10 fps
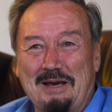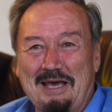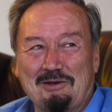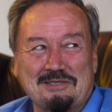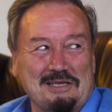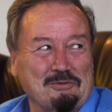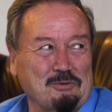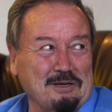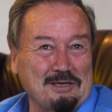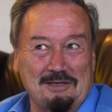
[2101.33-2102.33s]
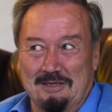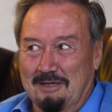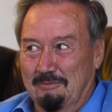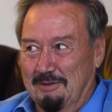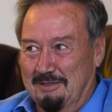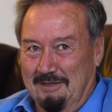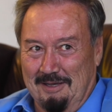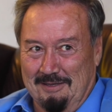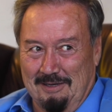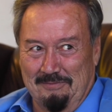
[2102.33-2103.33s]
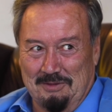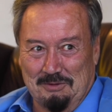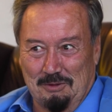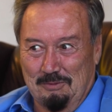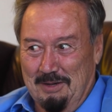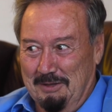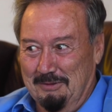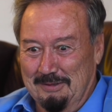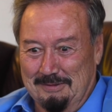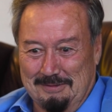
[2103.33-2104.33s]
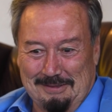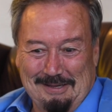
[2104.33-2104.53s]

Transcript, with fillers: my house saying, where did I, what did I come to? Oh my goodness.